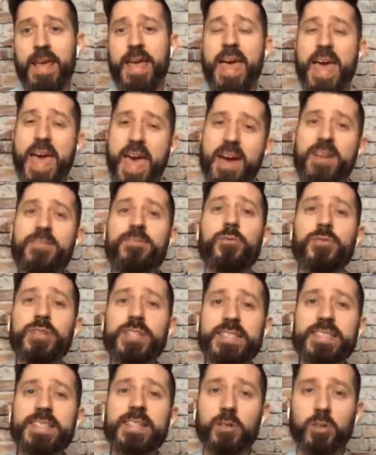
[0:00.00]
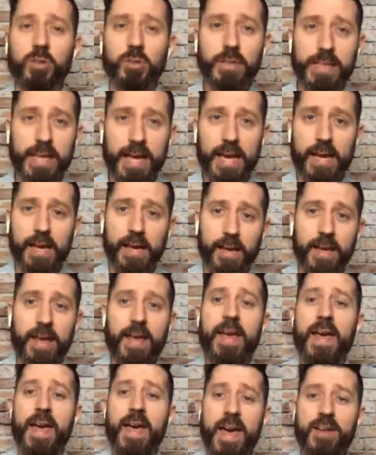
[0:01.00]
every single day,
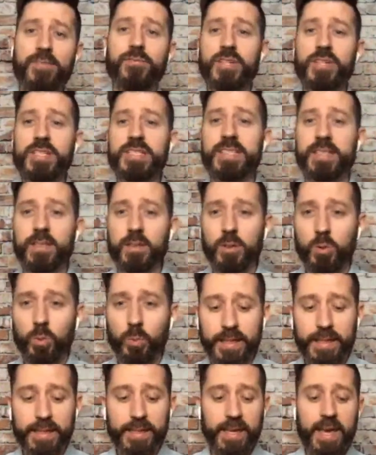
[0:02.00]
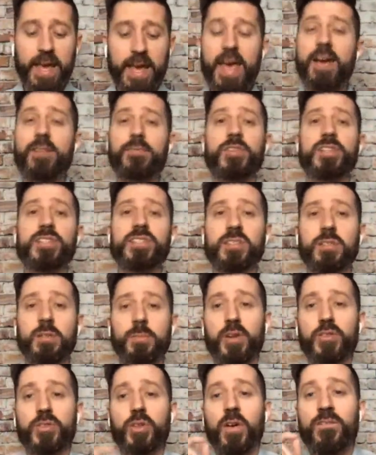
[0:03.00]
every single week, every single
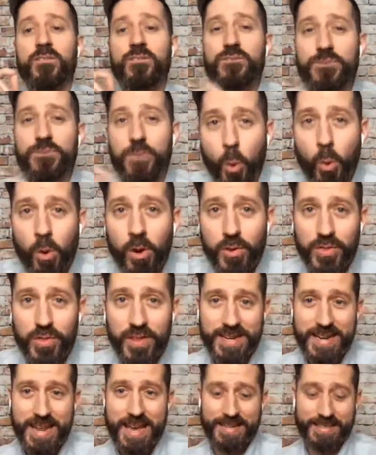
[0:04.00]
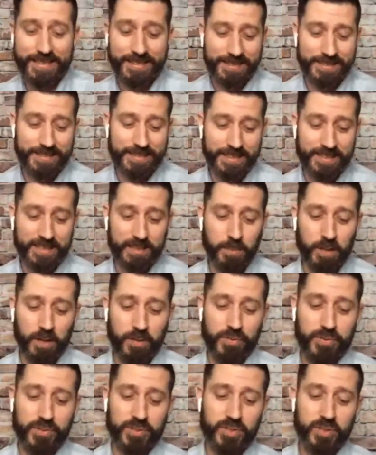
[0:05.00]
month for the next 6
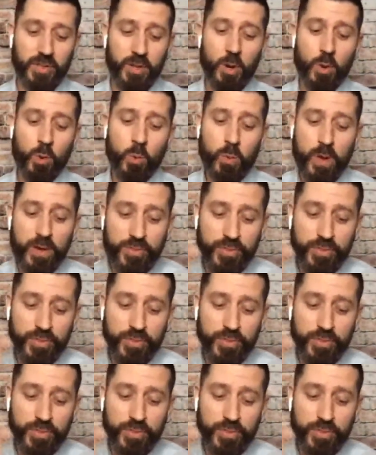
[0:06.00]
months with